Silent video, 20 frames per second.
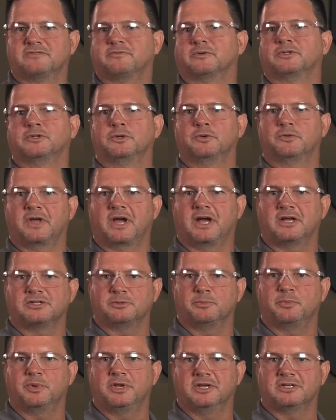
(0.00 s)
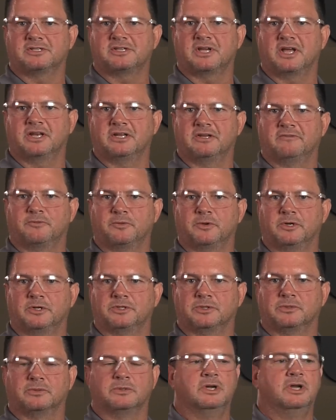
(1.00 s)
for 2,000 psi
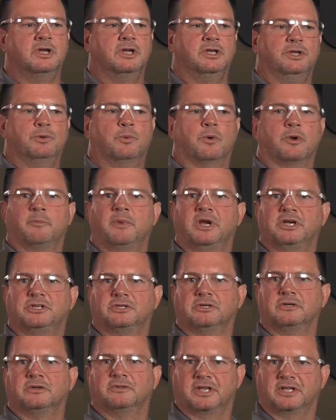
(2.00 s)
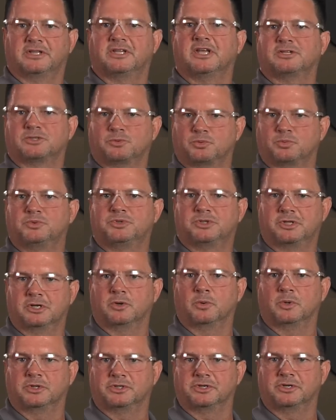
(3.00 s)
differential, you want to make sure that that's
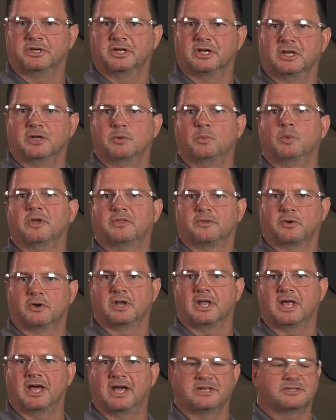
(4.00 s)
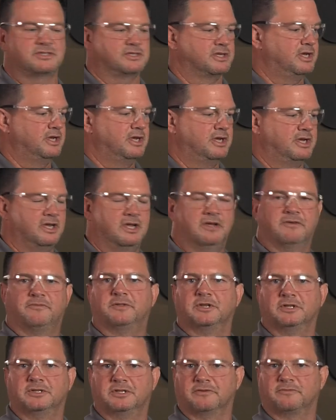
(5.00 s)
still what you're dealing with or less.
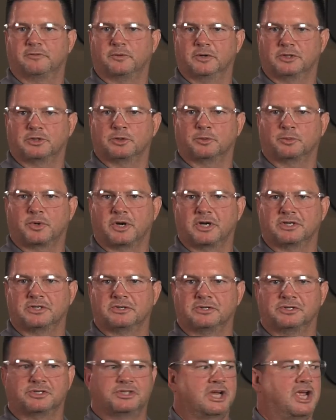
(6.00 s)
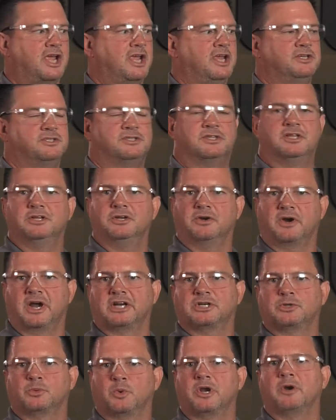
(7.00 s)
If the differential pressure has changed, then your
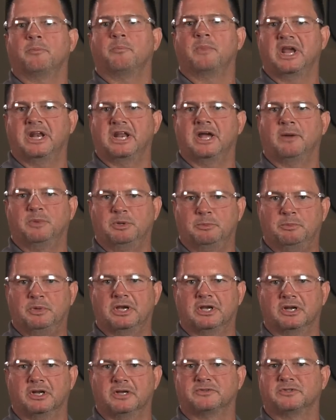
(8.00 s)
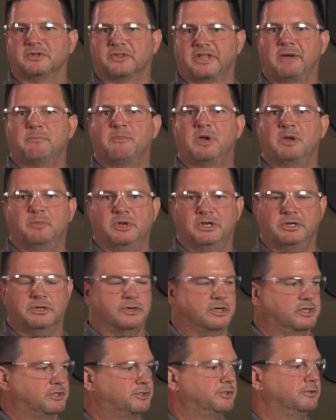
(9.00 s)
actuator may not be big enough, so that may be
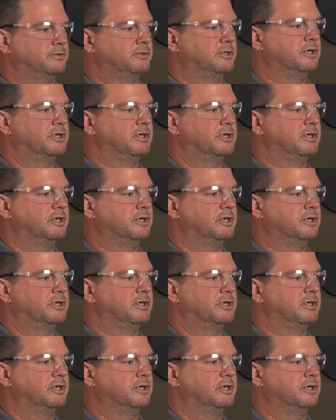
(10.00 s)
your issue.